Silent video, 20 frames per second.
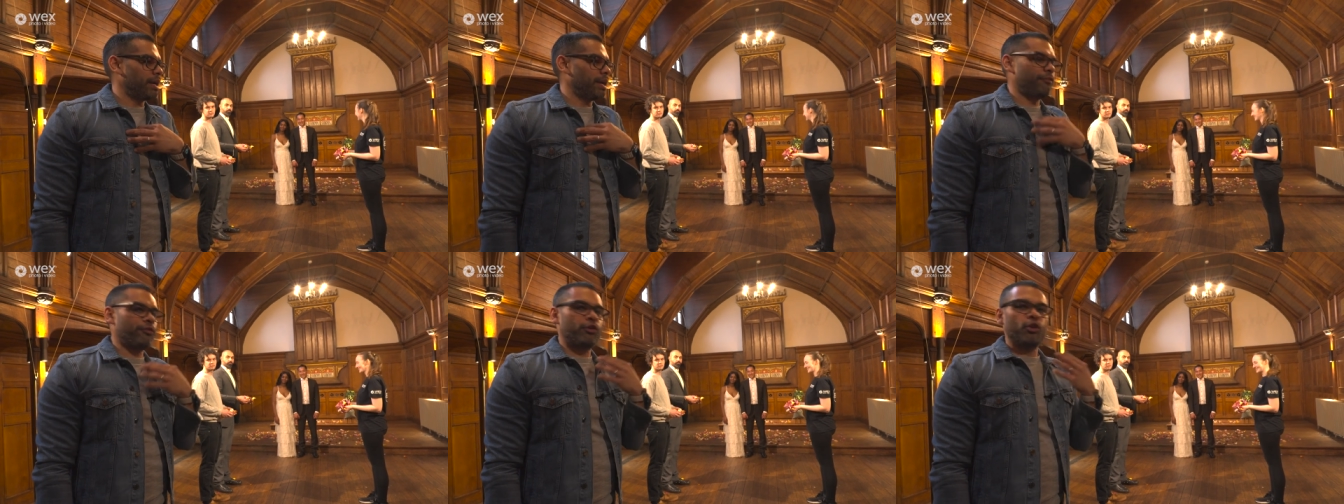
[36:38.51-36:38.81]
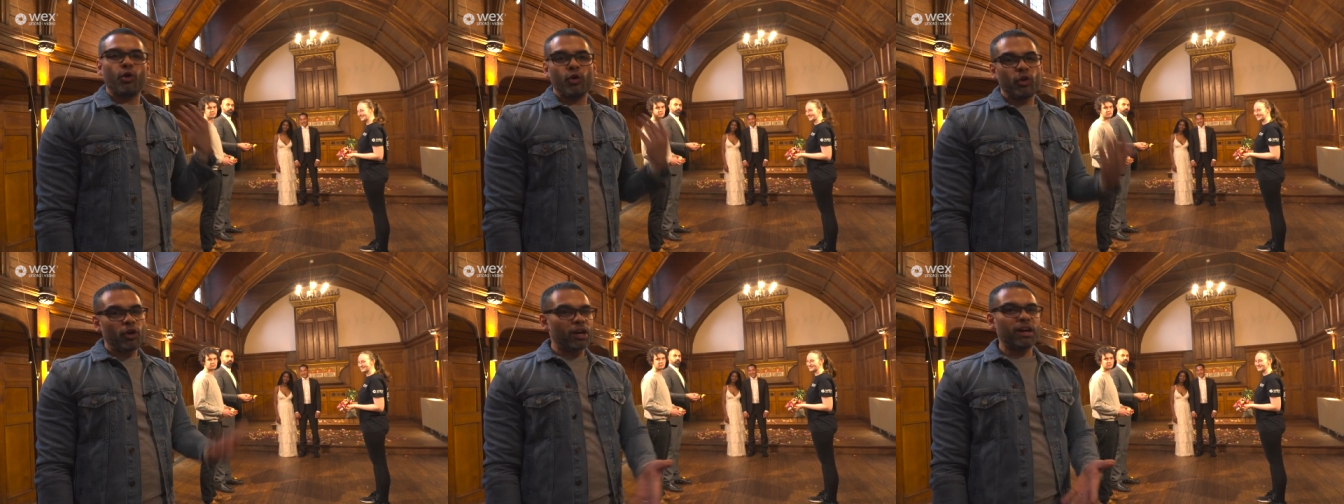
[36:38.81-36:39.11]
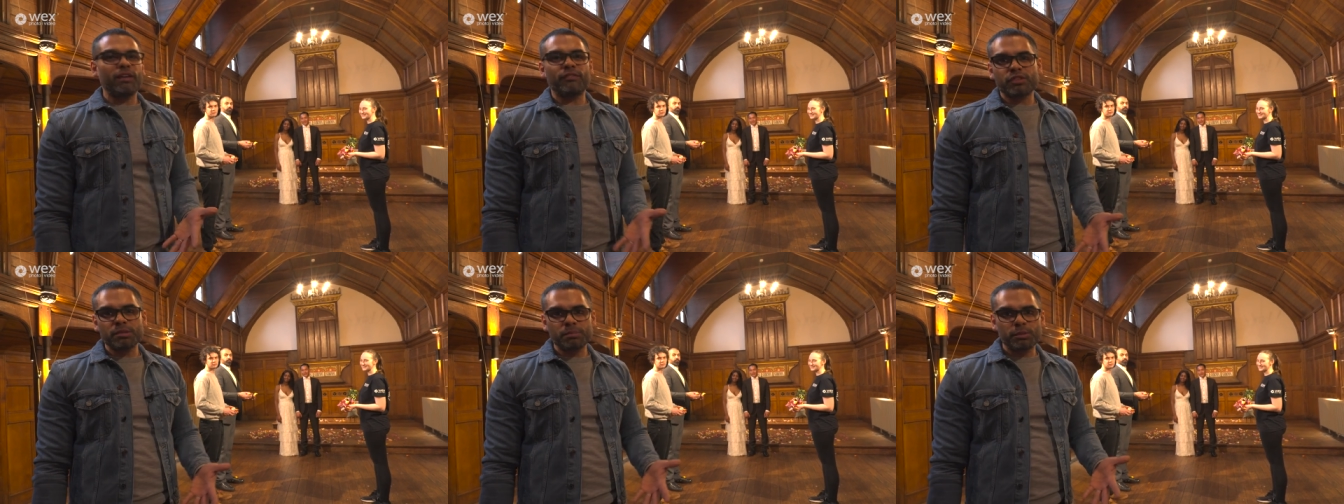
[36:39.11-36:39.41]
If you're not
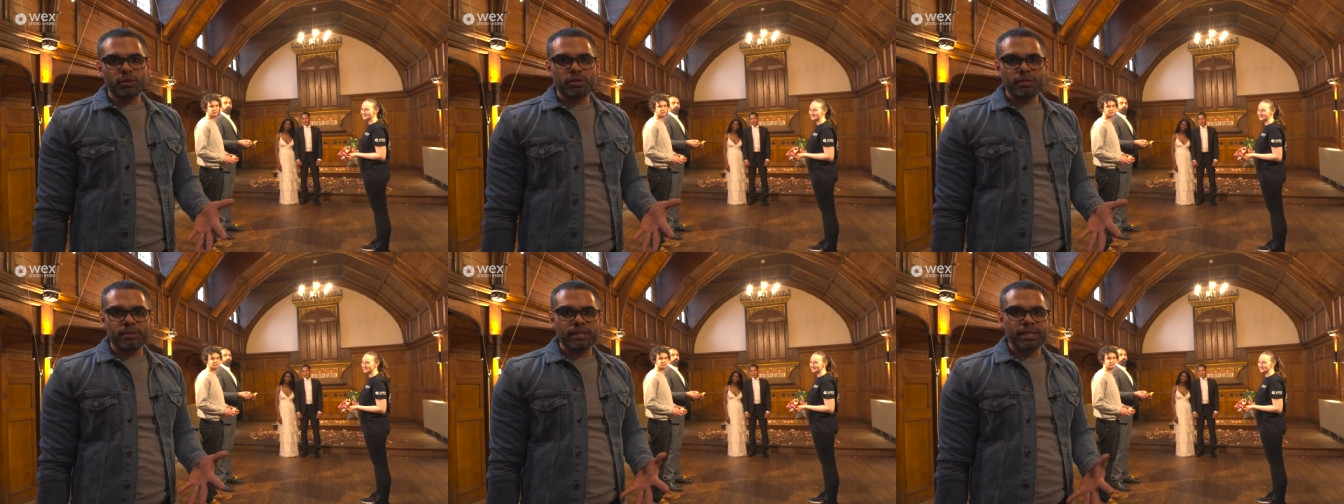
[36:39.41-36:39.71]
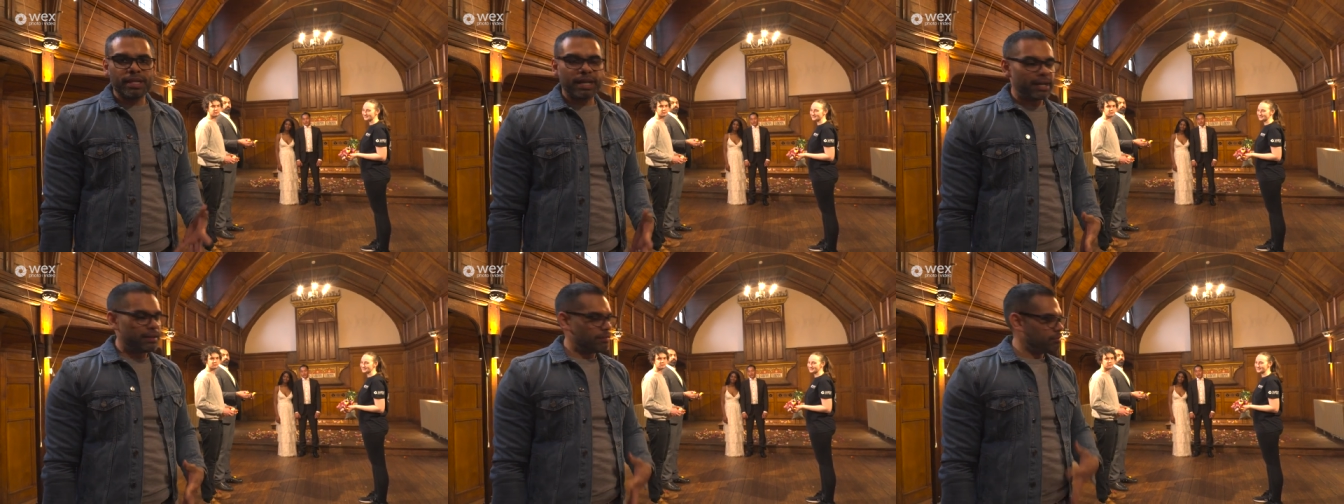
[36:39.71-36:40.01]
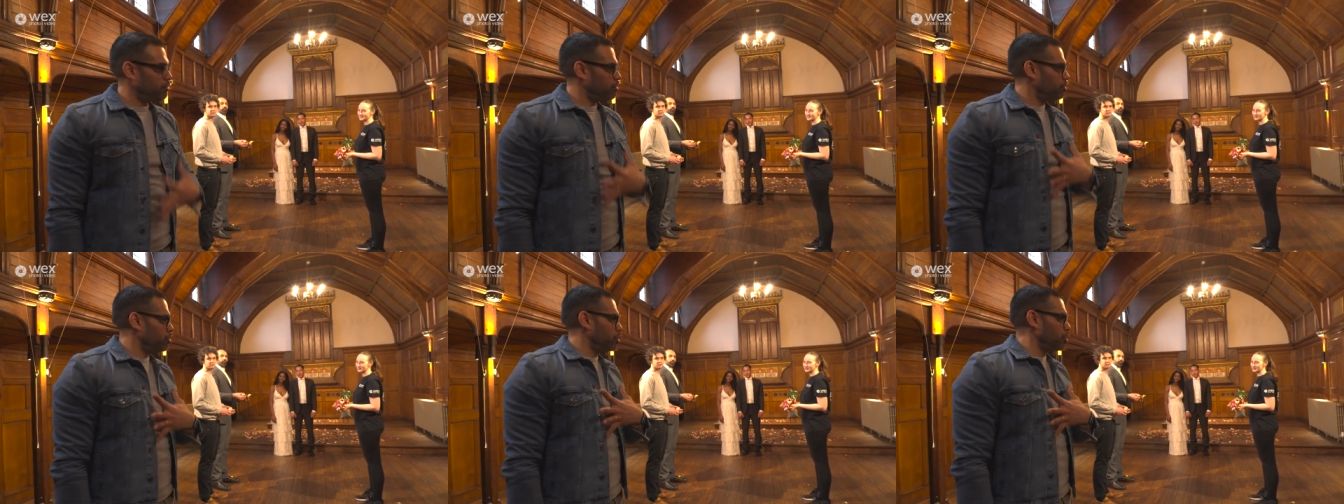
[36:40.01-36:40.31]
comfortable doing that,
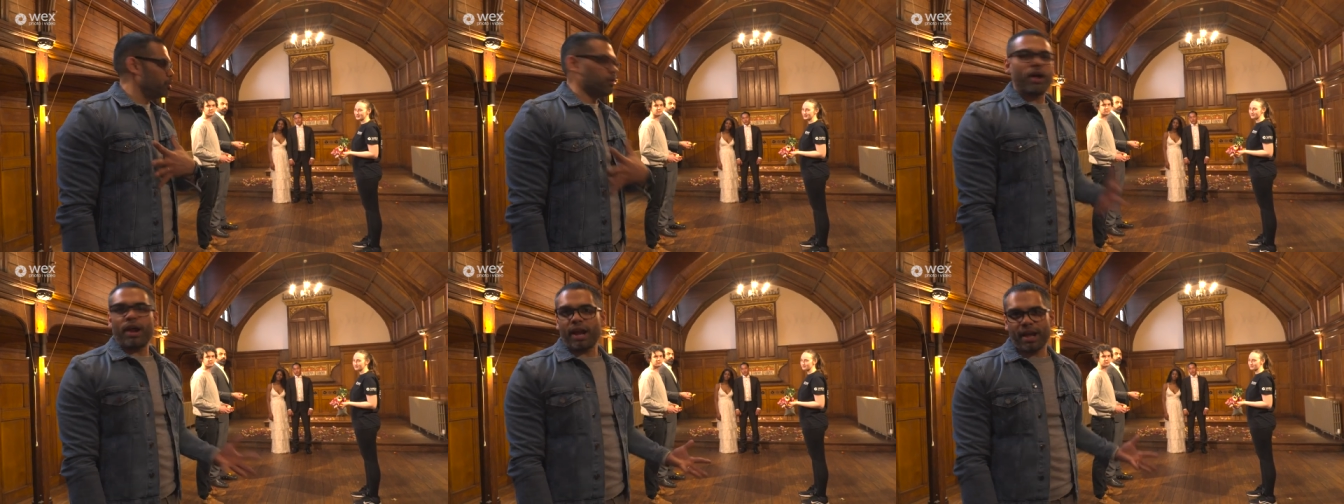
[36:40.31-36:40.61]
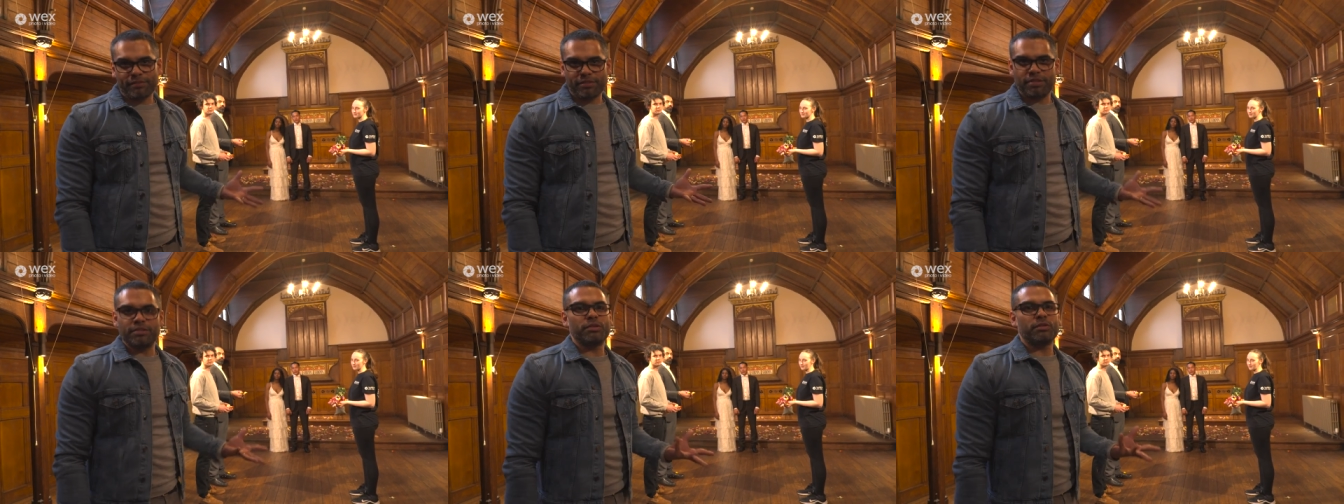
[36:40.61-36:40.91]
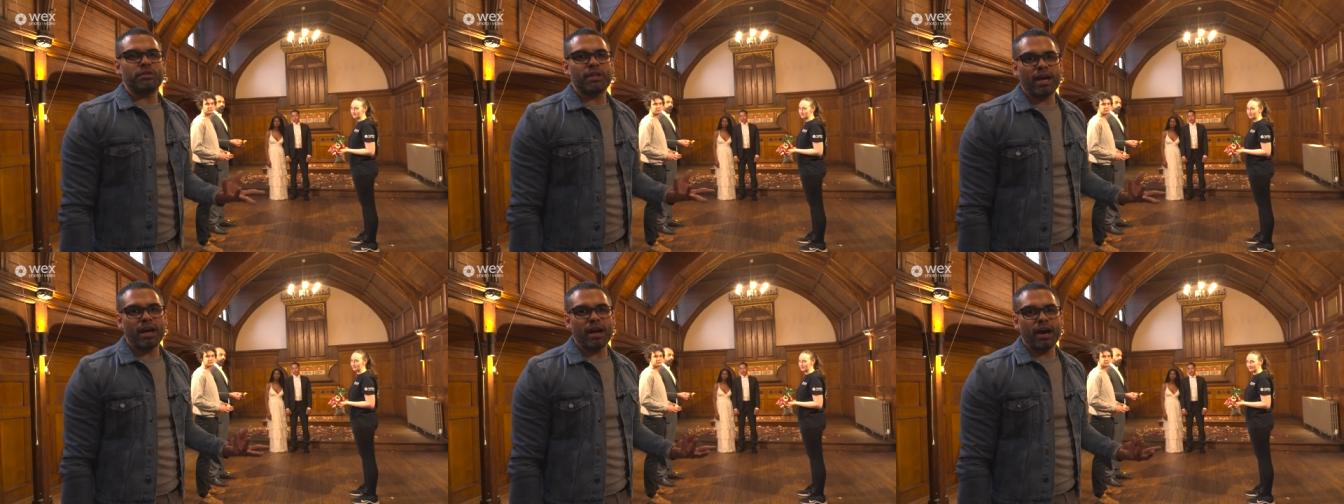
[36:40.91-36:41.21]
you don't have to
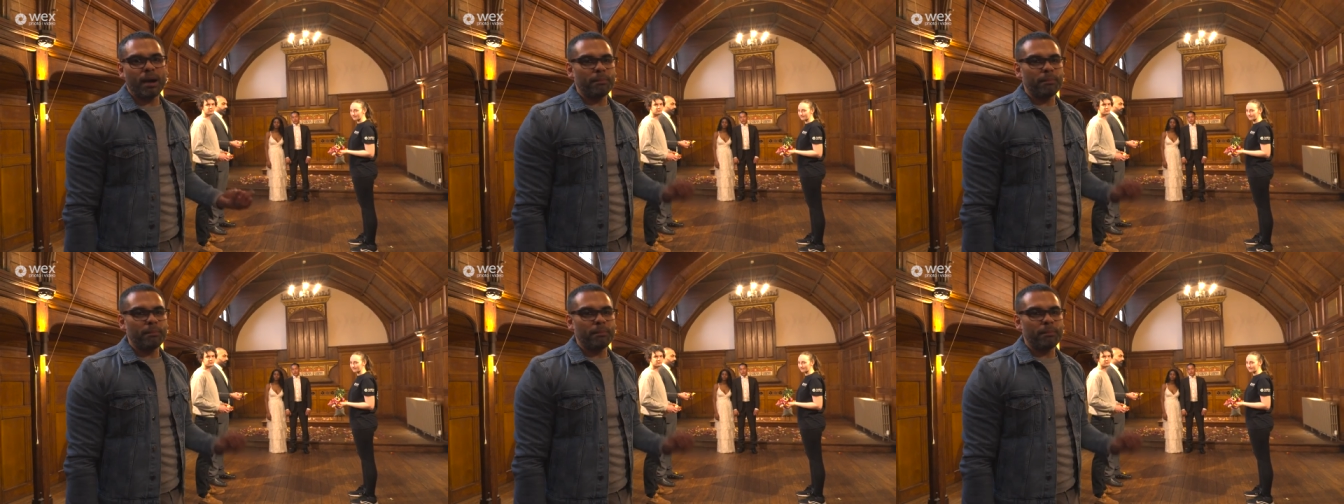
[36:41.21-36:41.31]
do that.